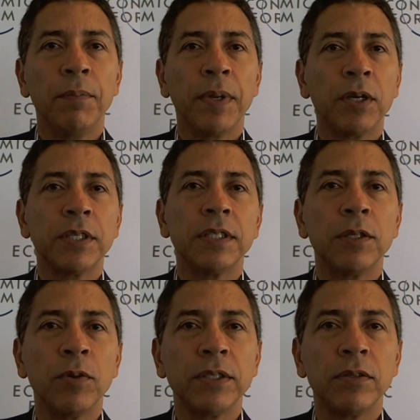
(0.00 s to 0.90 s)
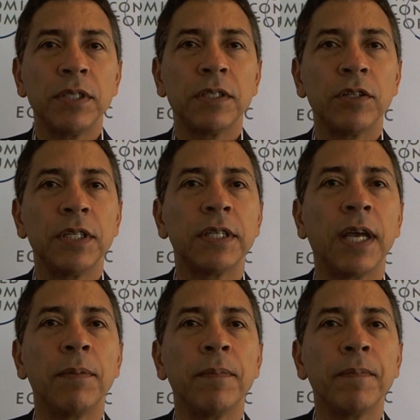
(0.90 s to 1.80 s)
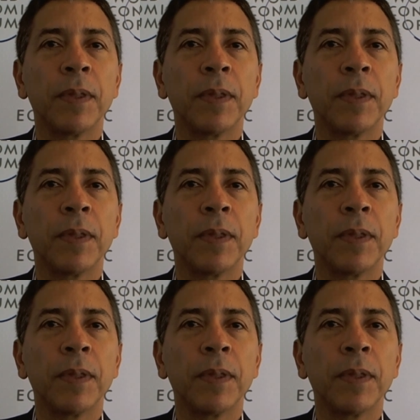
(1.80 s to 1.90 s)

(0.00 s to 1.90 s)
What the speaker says: because the situation is not the same.